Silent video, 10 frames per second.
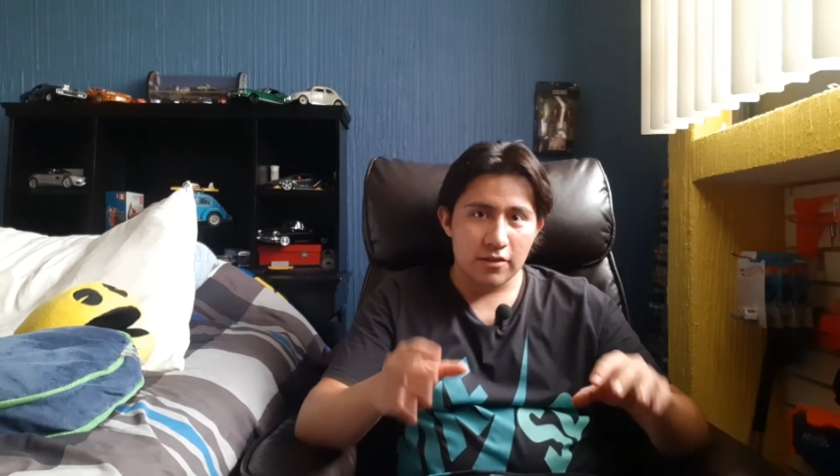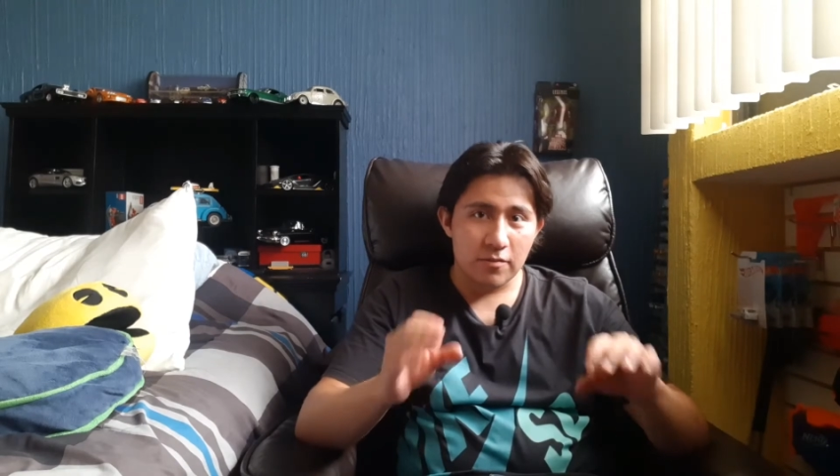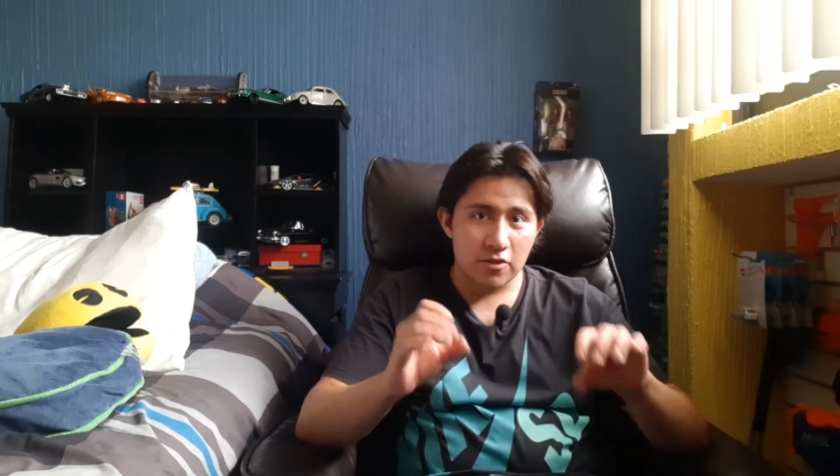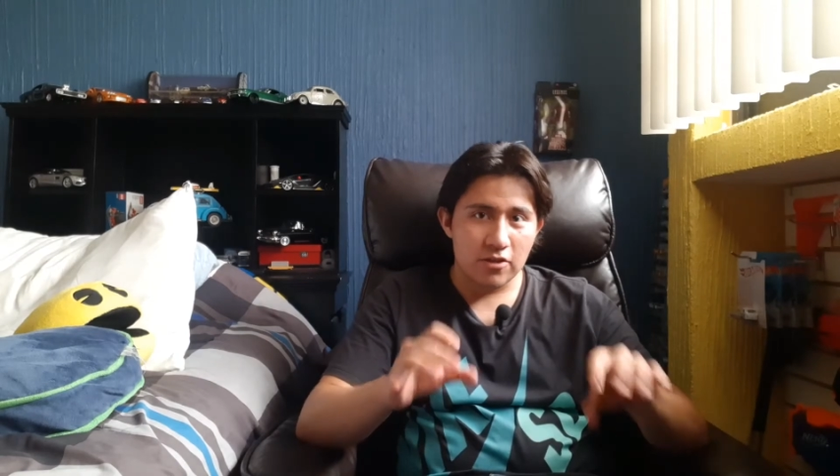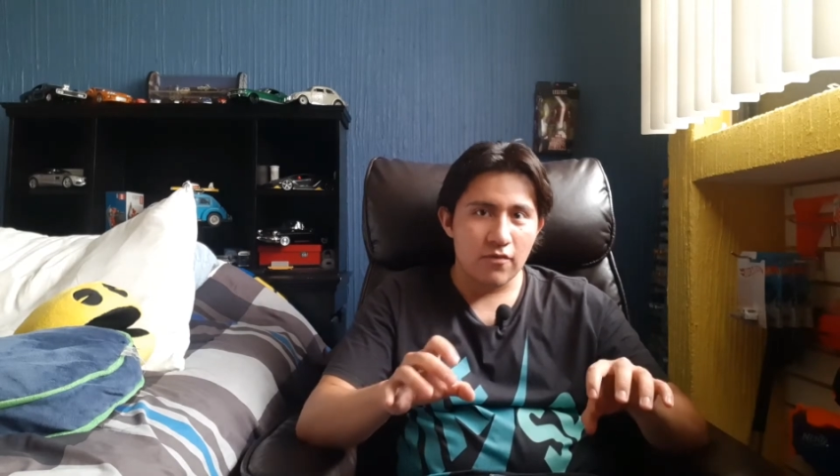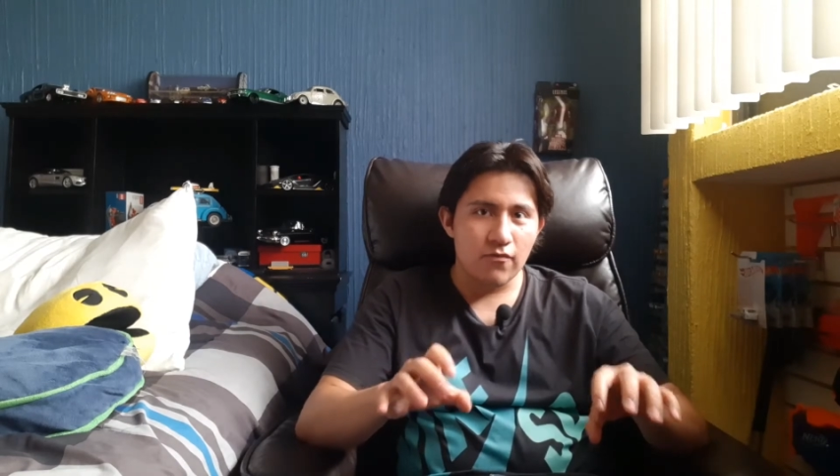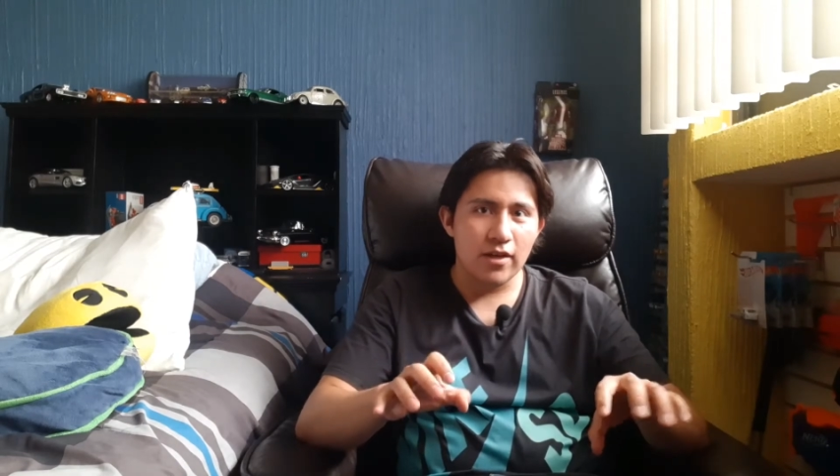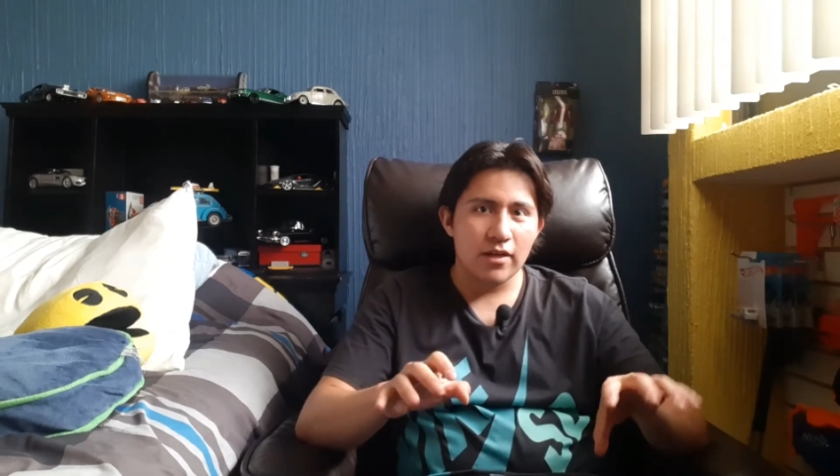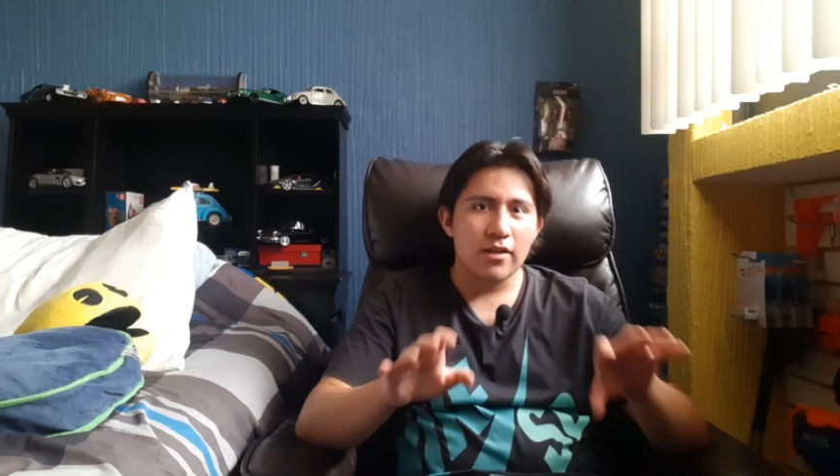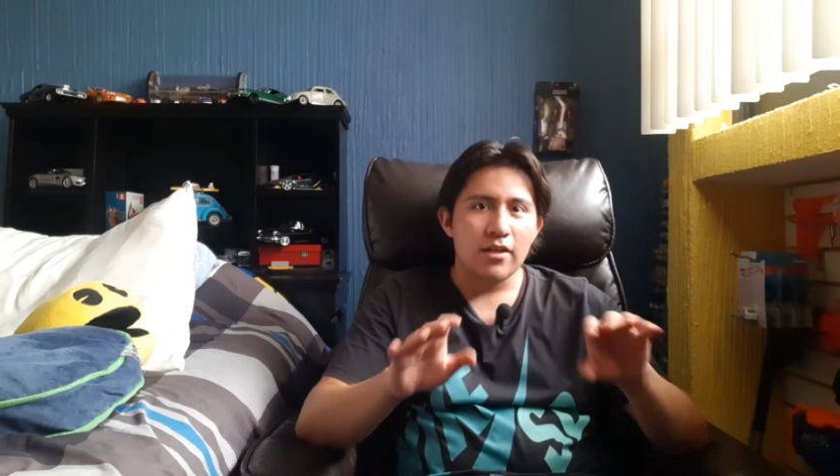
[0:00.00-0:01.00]

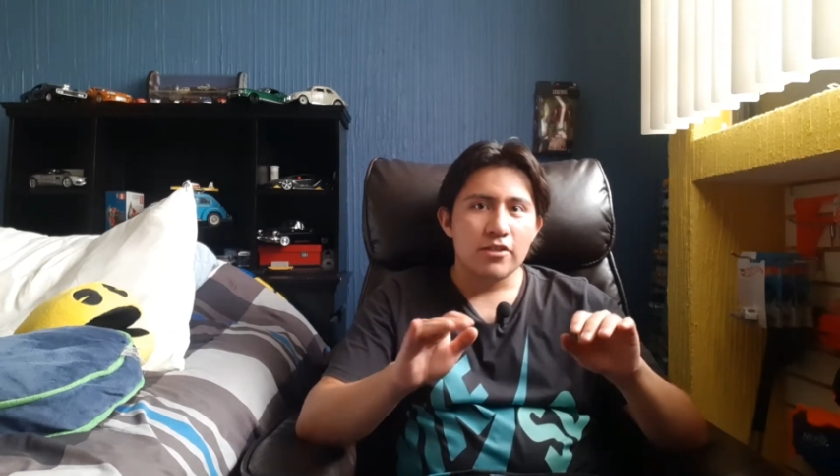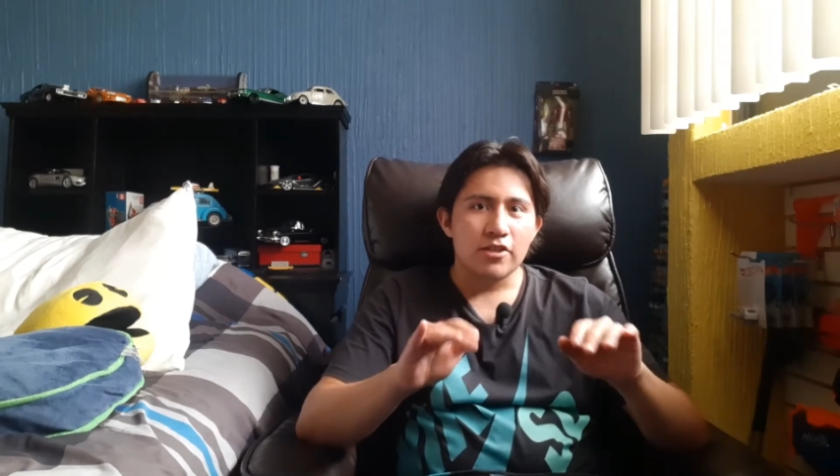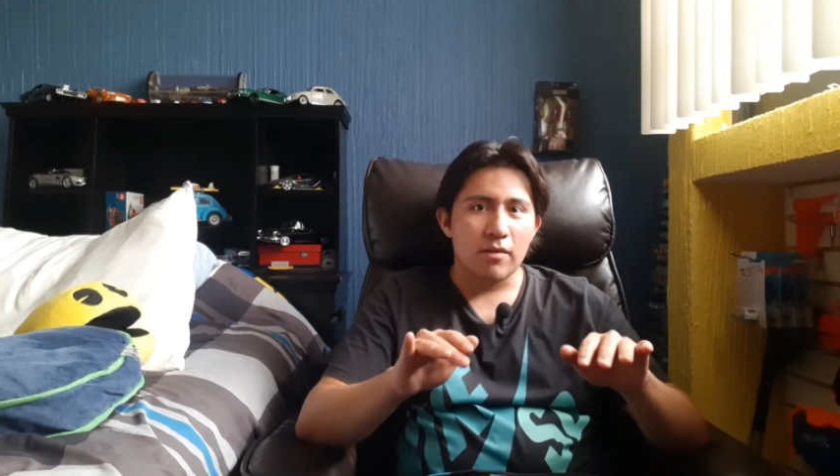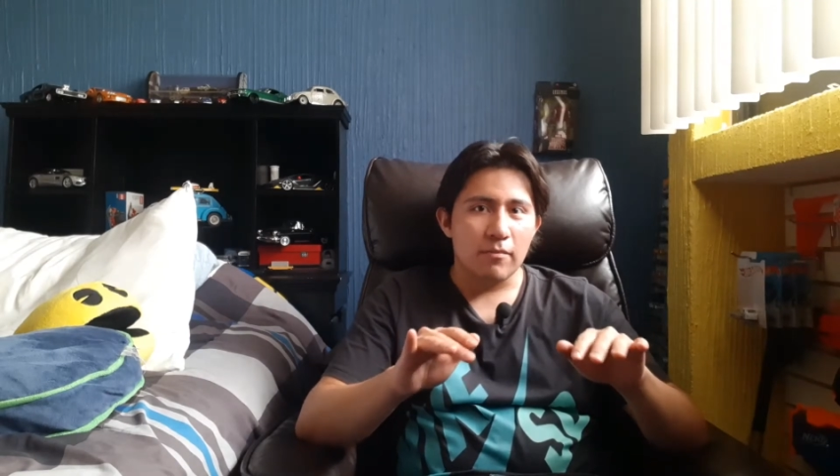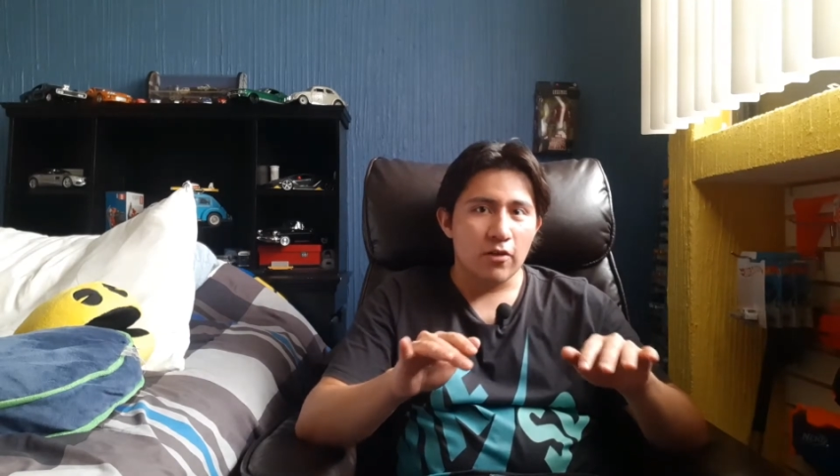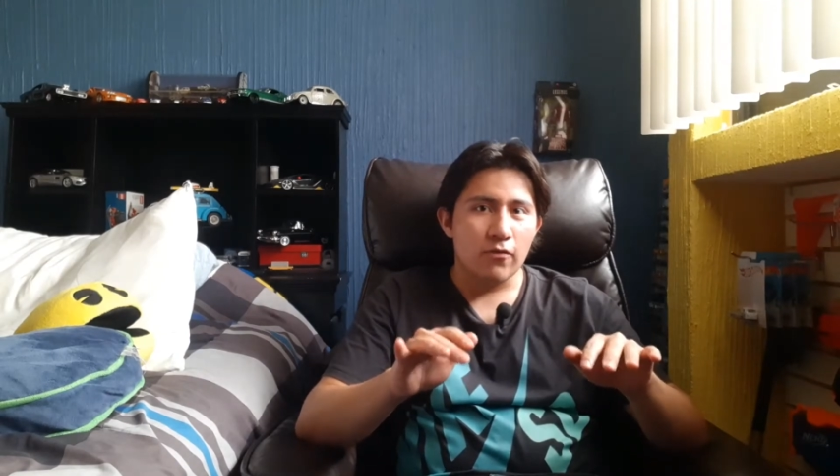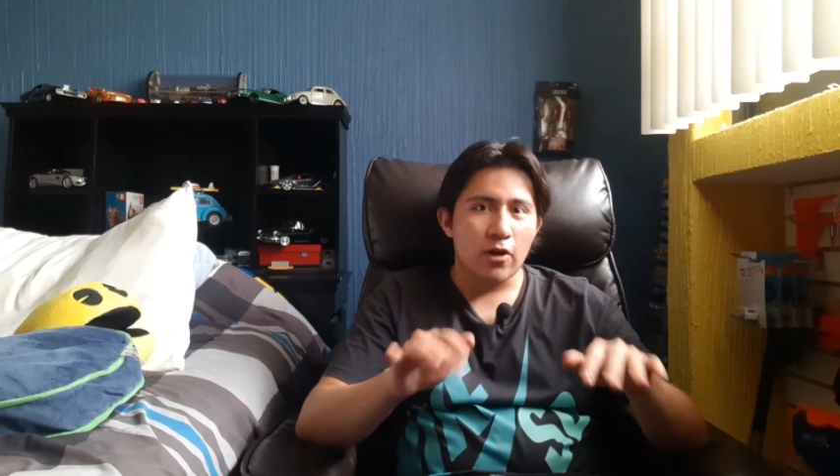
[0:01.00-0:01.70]
specific segment of